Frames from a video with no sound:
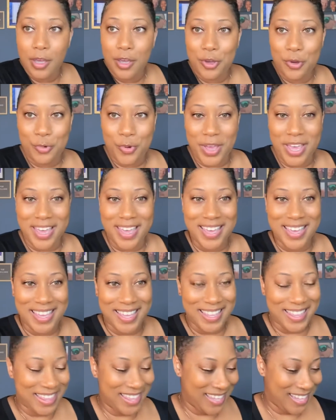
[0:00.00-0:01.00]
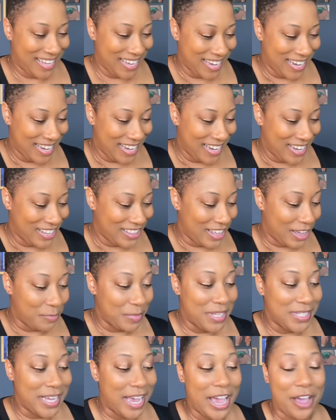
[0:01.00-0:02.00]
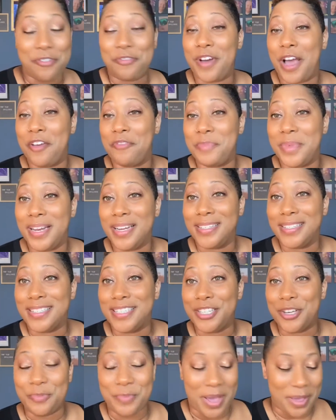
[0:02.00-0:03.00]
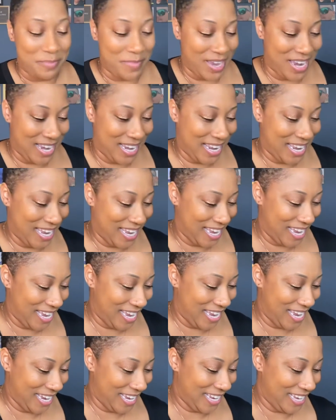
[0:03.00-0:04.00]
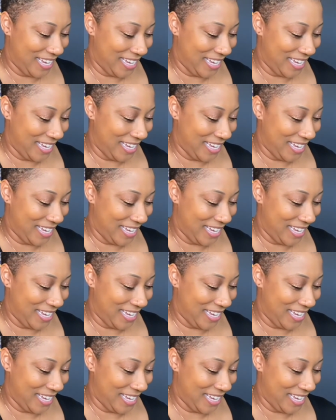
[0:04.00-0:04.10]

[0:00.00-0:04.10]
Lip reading: with, that means I have 5 minutes until my meeting.